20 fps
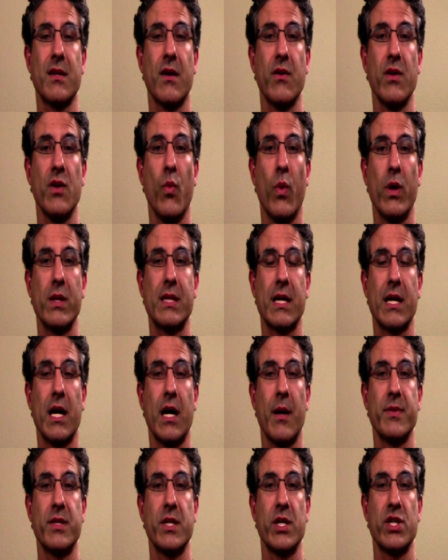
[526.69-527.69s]
tell you what the
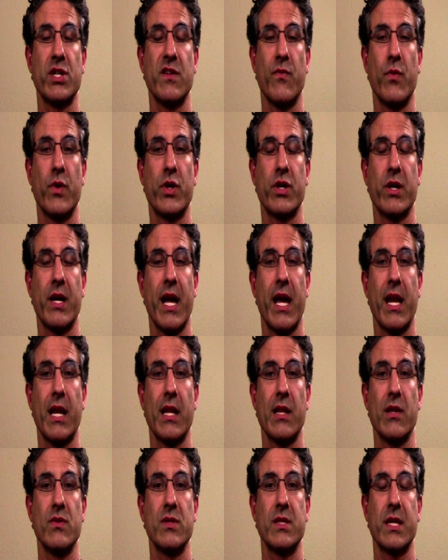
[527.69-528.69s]
composition of what you're gaining
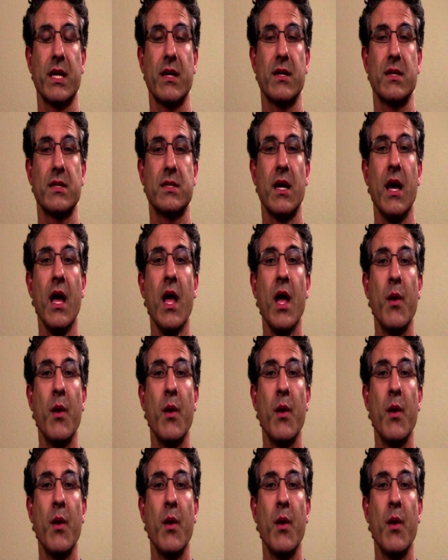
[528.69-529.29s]
and losing is.